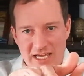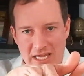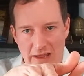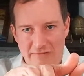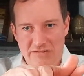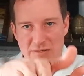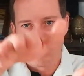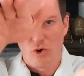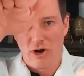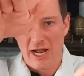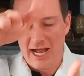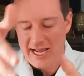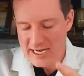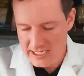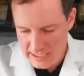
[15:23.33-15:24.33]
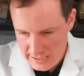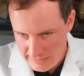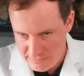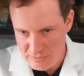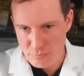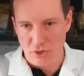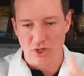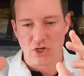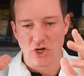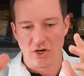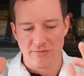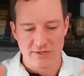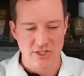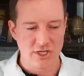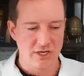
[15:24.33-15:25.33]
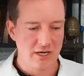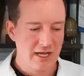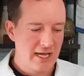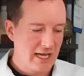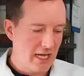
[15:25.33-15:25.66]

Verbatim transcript: gives you more height, gives you more curvature,